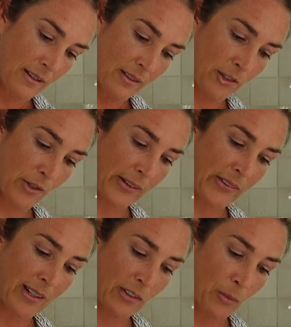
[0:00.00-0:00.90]
The
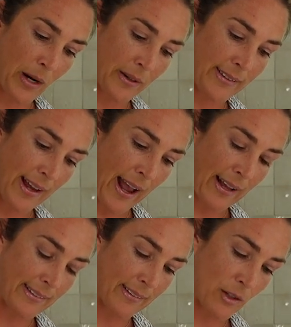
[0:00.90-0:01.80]
dressing is where it's
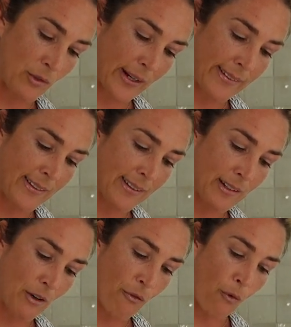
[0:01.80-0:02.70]
at. So the dressing is
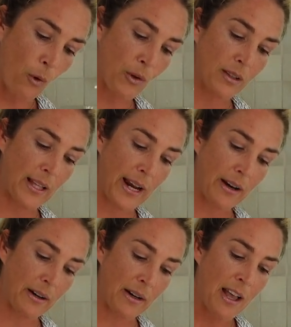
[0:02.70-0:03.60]
our fourth
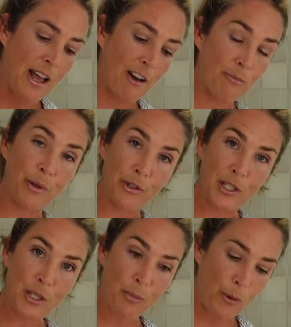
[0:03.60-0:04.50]
layer of
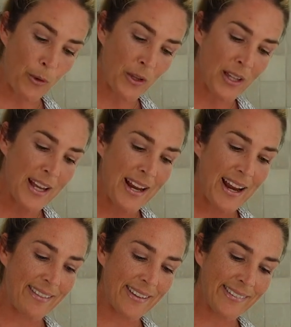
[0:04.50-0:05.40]
building the bowl,
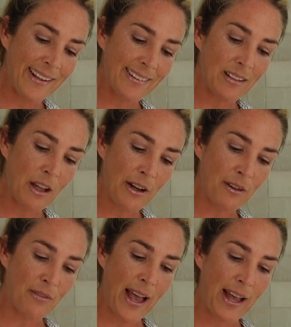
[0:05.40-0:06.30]
and this has a lot
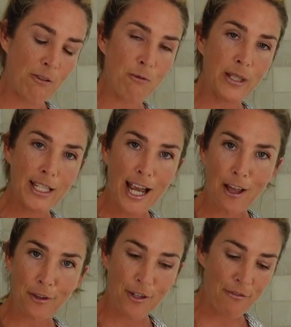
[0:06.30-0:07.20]
of that really
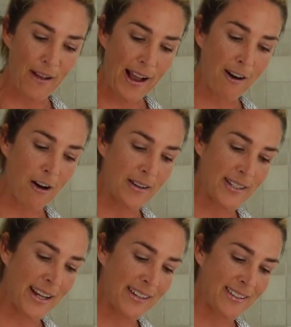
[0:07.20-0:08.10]
healthy fat
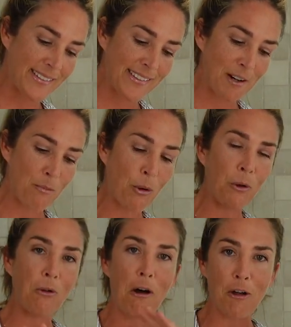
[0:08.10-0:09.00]
content. It's gonna
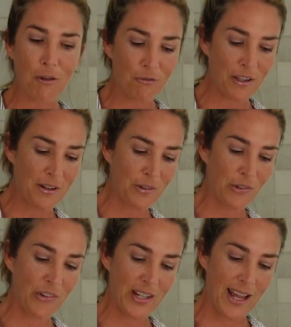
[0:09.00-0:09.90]
pull all the
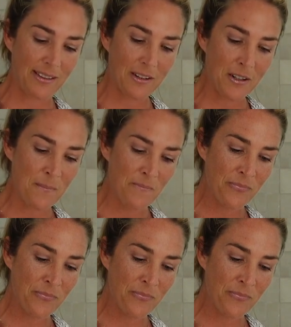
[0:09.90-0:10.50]
flavors together,